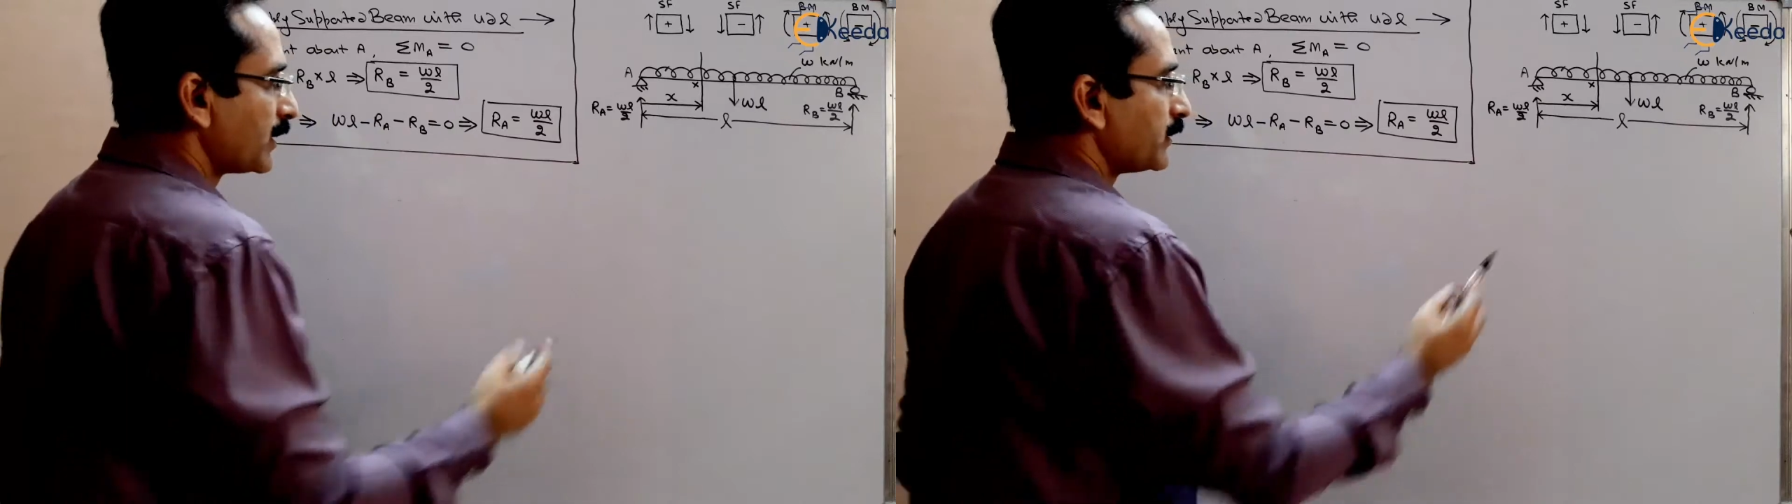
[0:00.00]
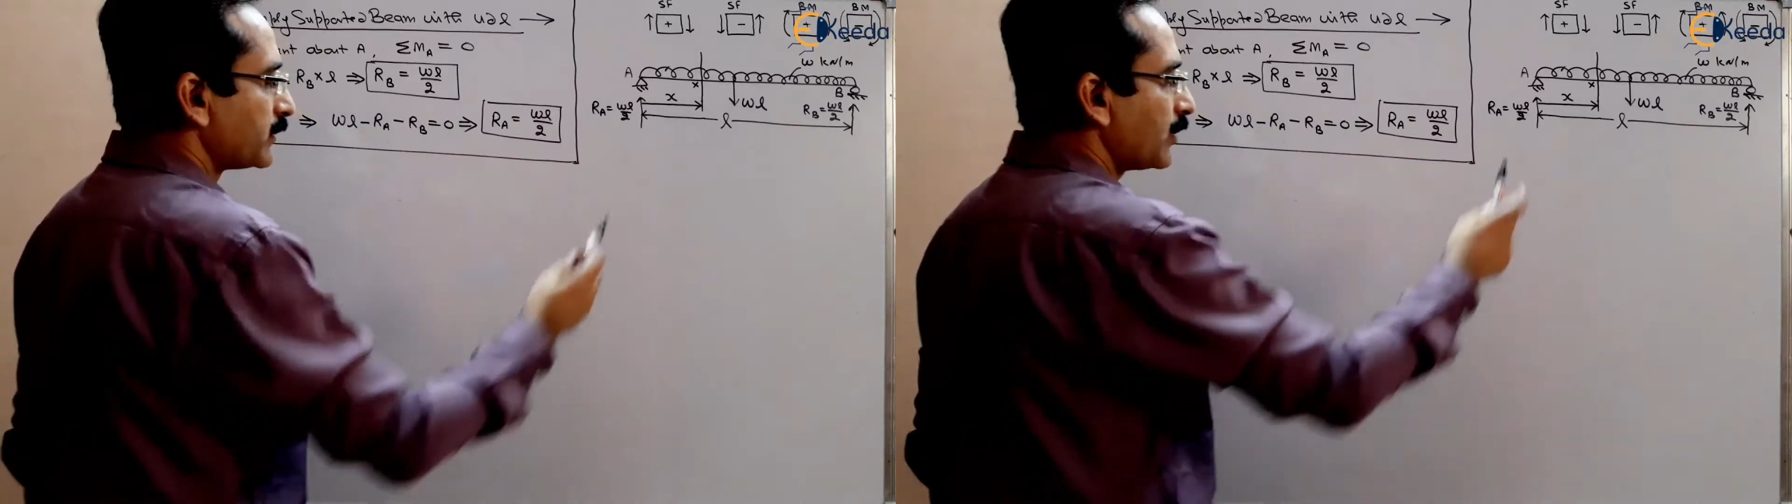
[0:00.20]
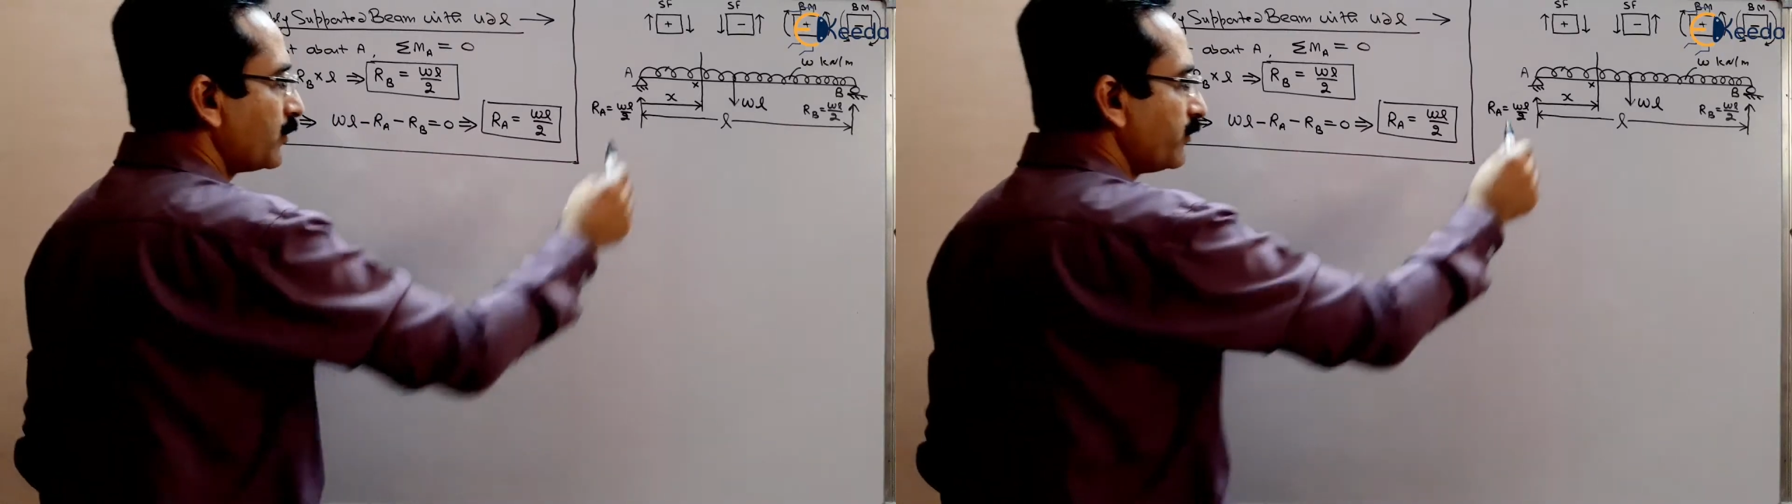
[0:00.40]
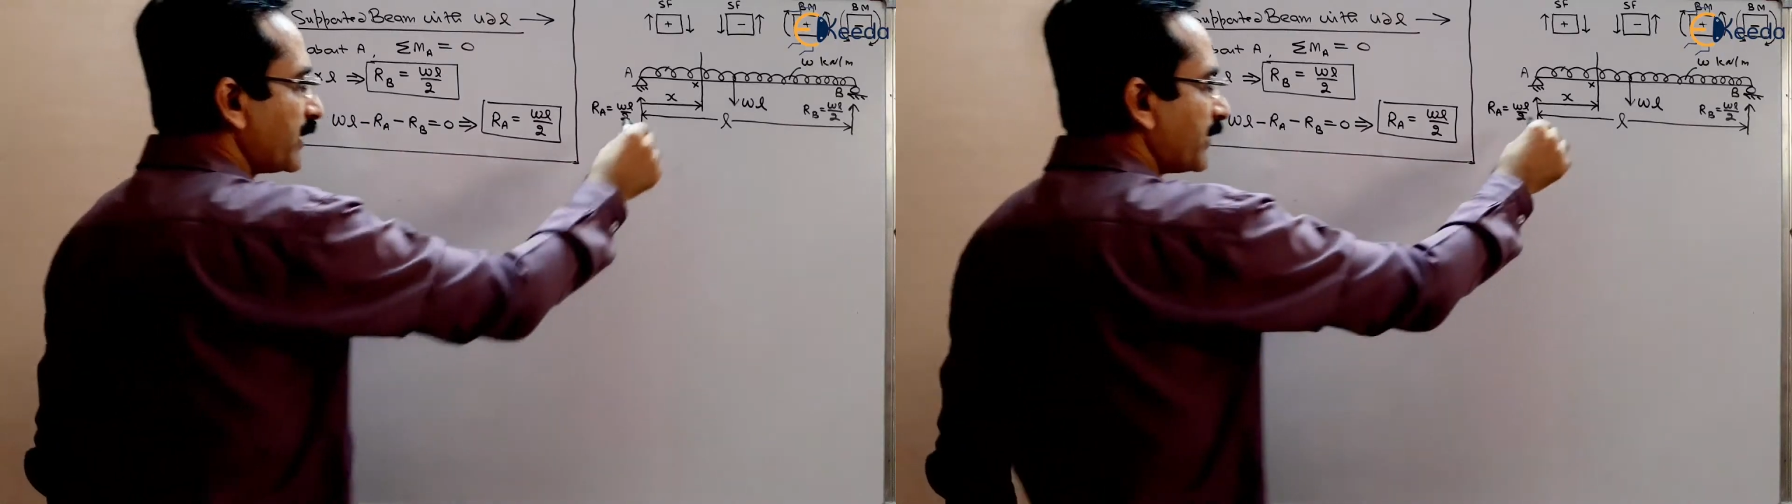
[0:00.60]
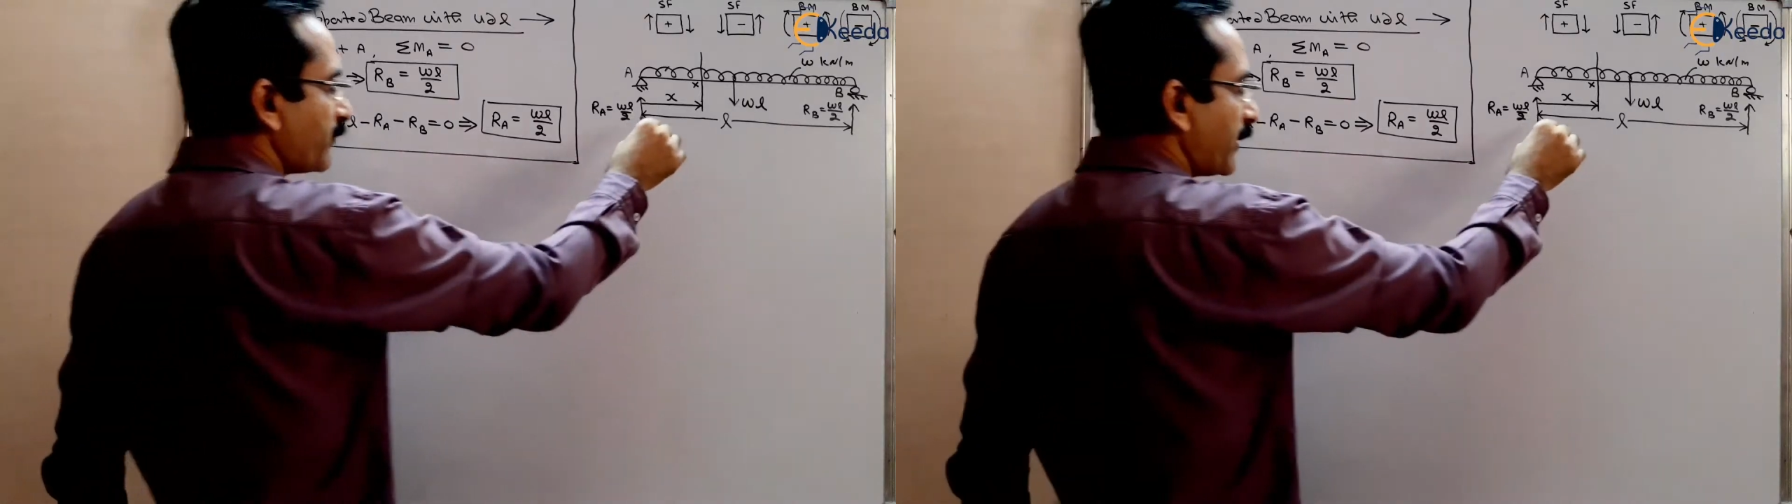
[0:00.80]
now we
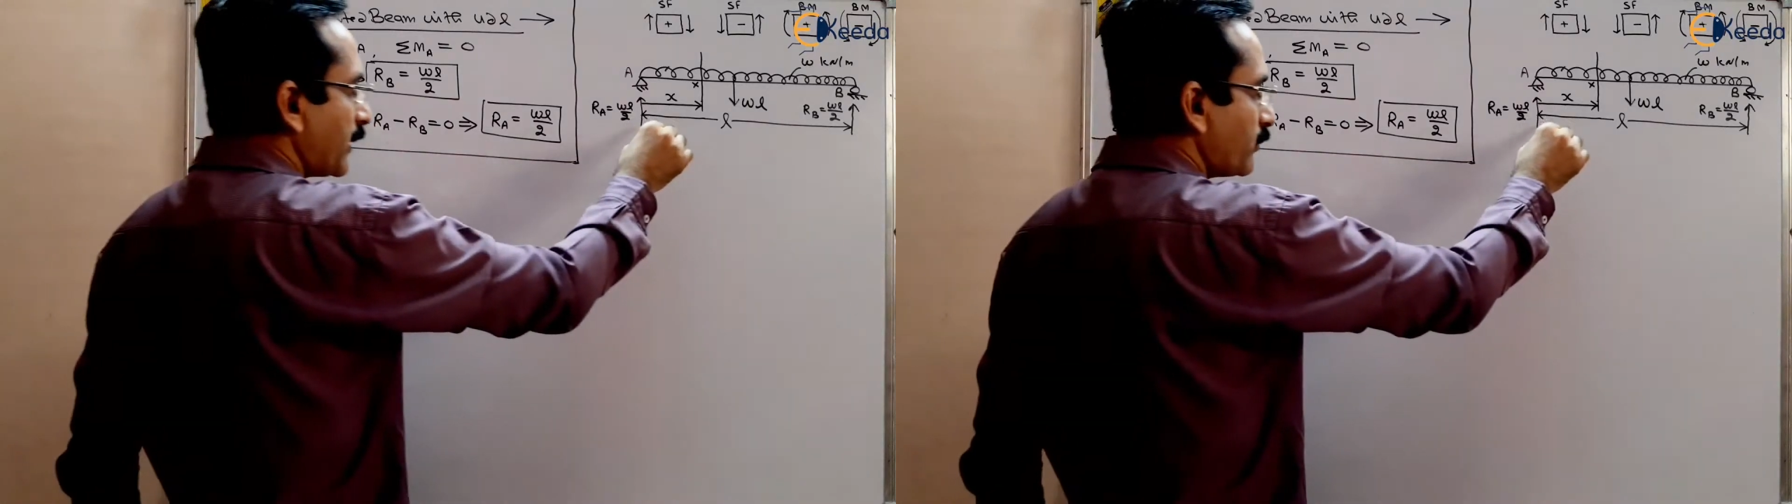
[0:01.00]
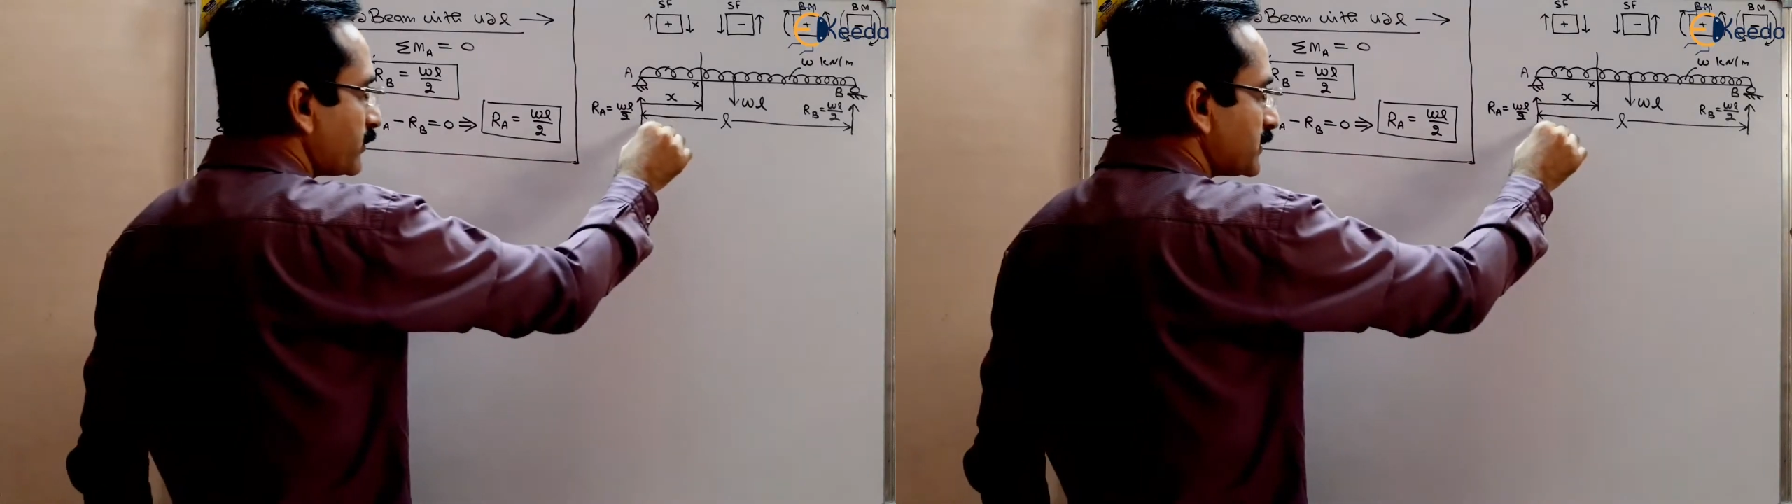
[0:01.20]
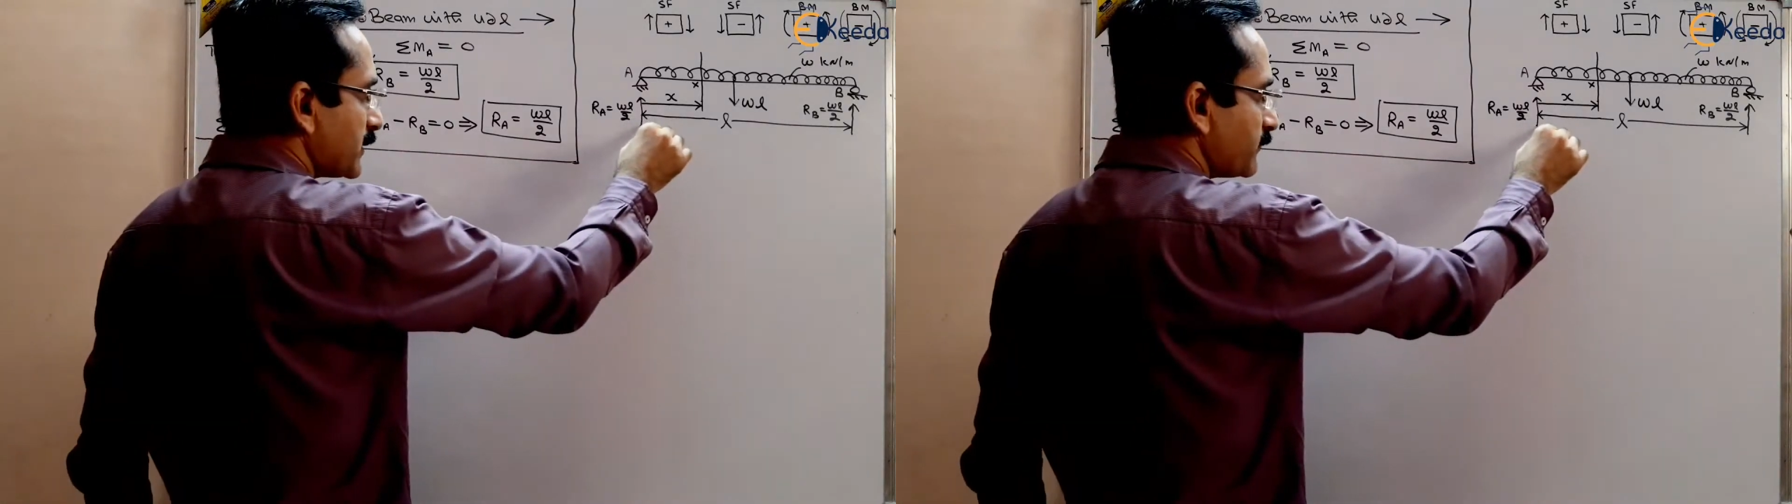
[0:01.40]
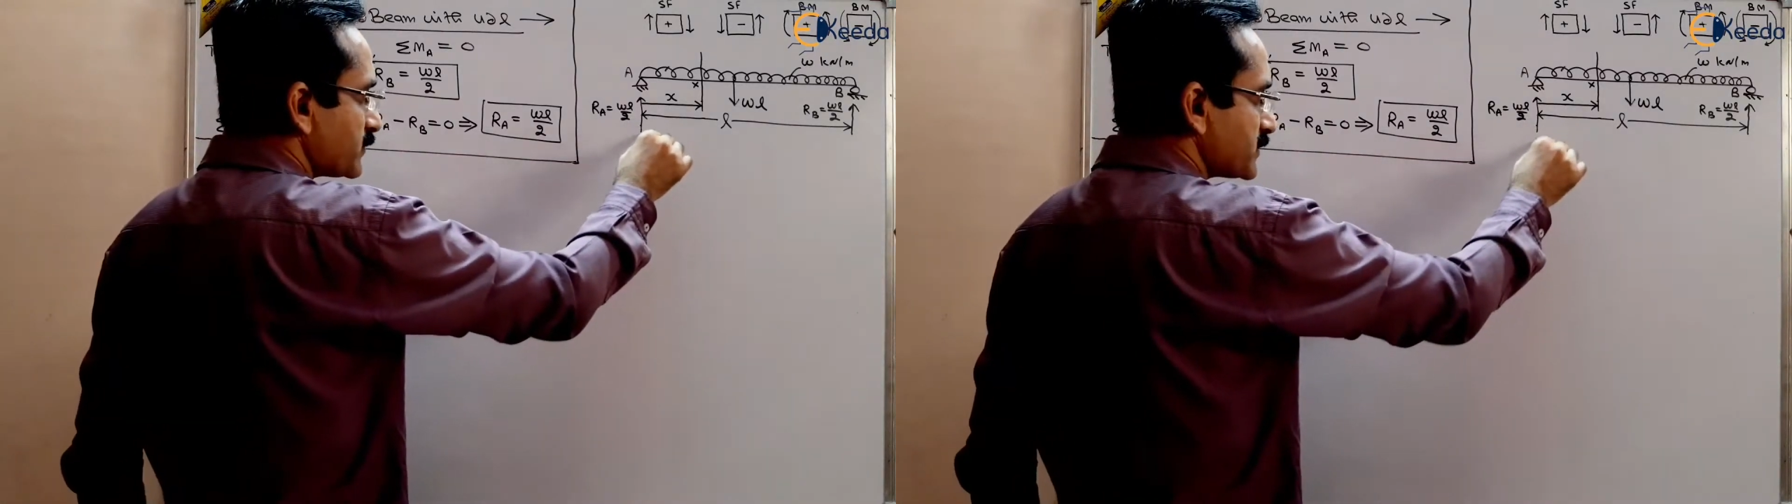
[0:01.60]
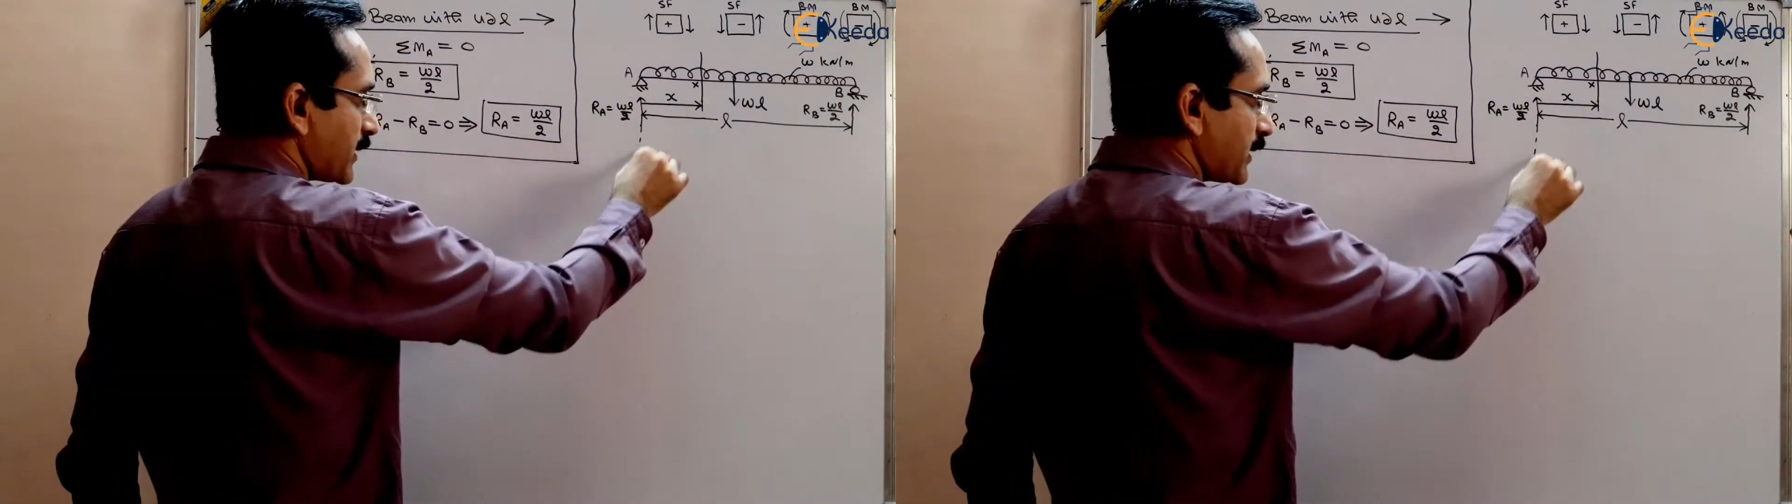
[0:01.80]
can find out shear force
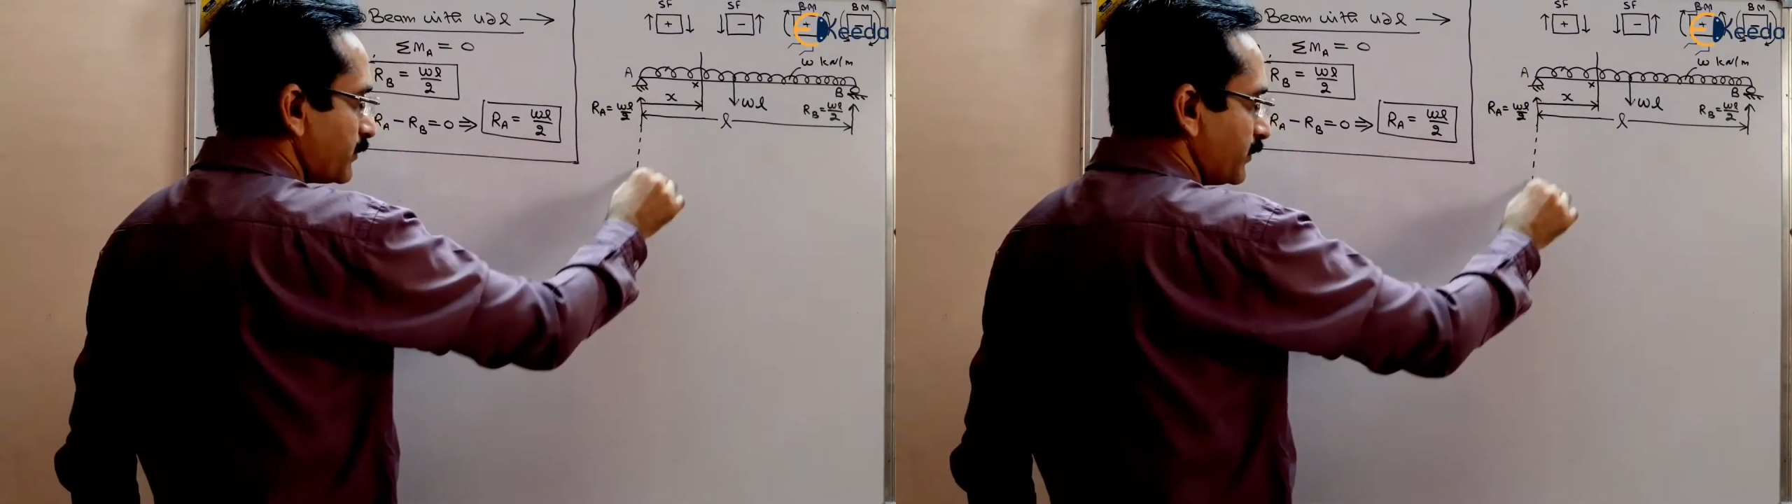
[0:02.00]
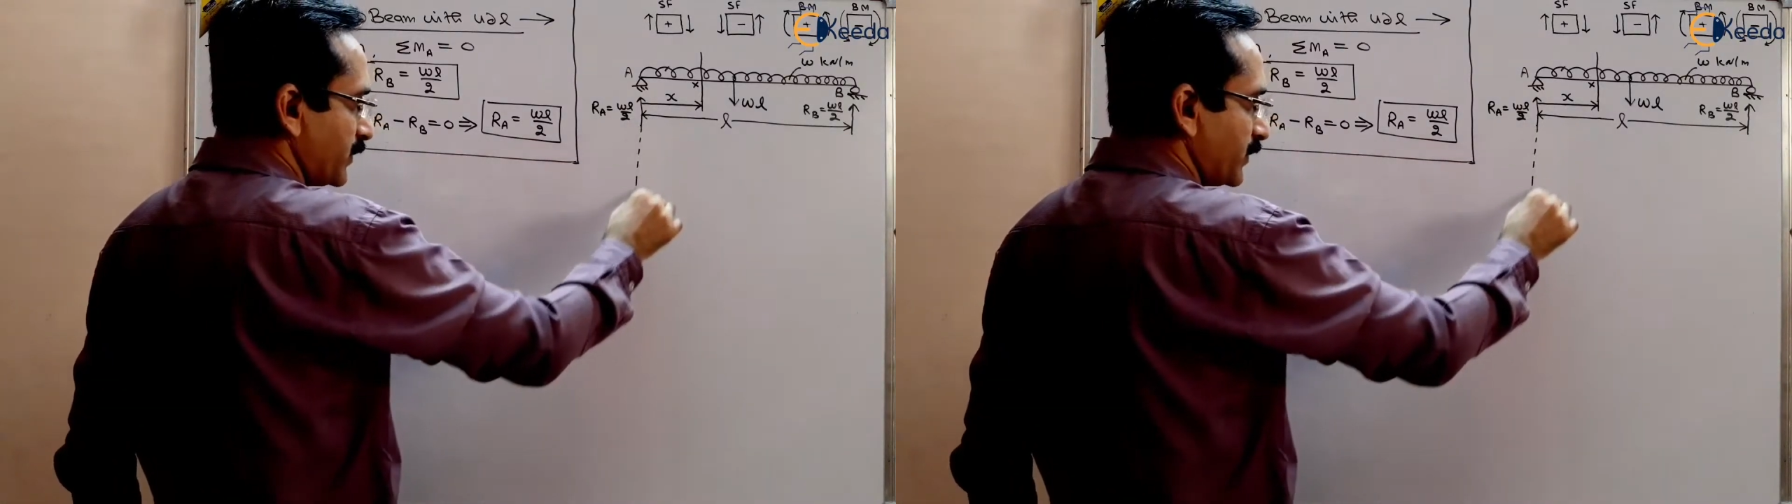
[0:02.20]
diagram